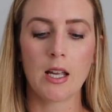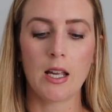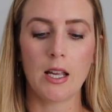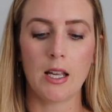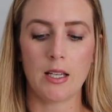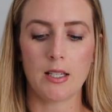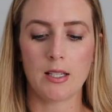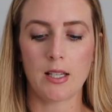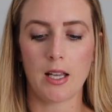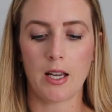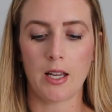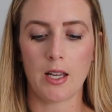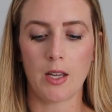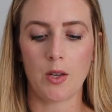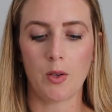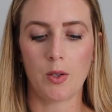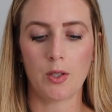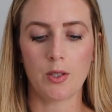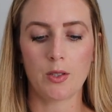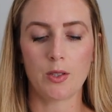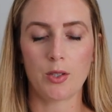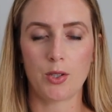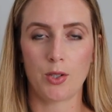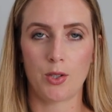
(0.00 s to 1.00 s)
is that you
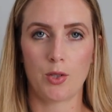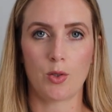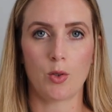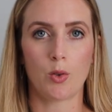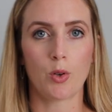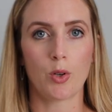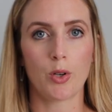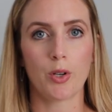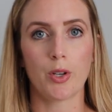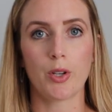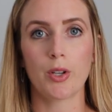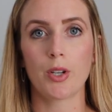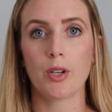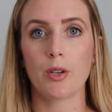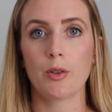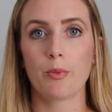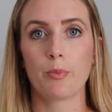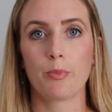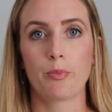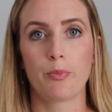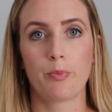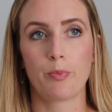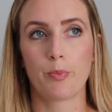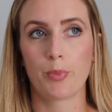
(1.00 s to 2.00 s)
can store your
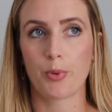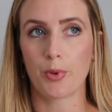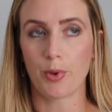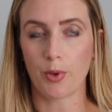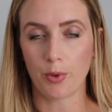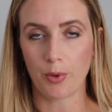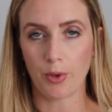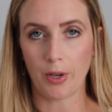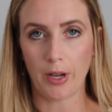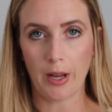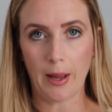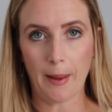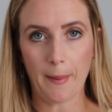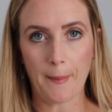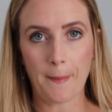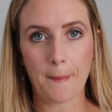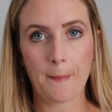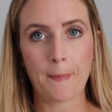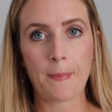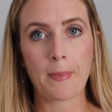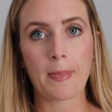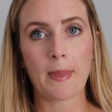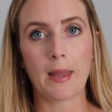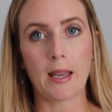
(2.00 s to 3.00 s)
program
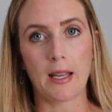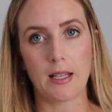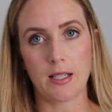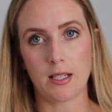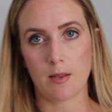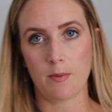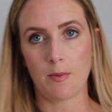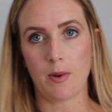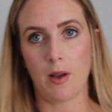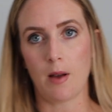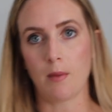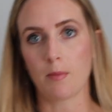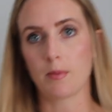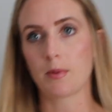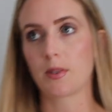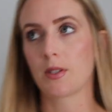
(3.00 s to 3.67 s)
into the pump.